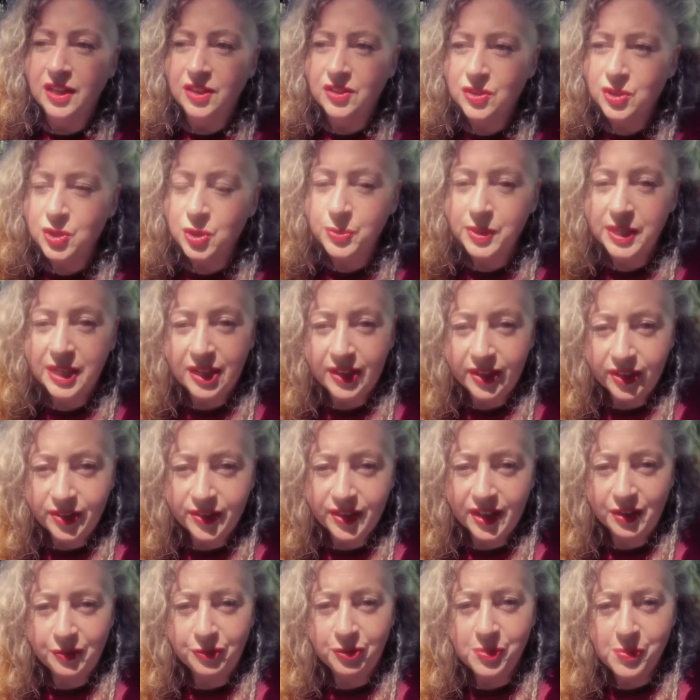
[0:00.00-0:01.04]
So we cleared
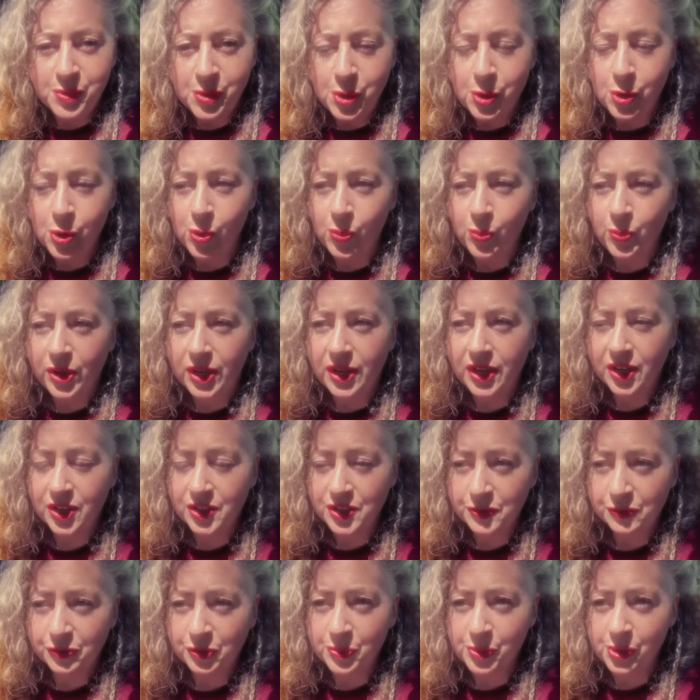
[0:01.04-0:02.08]
that from the home. We cleared
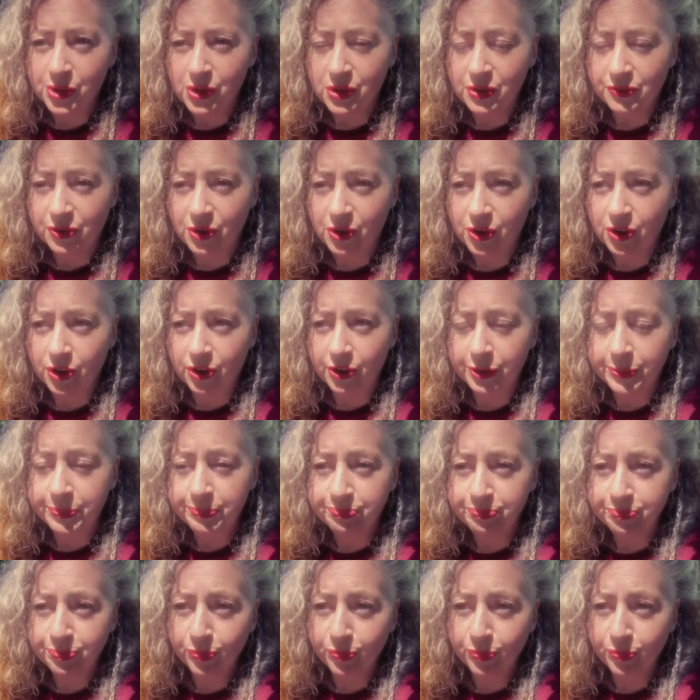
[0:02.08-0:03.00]
it from all of her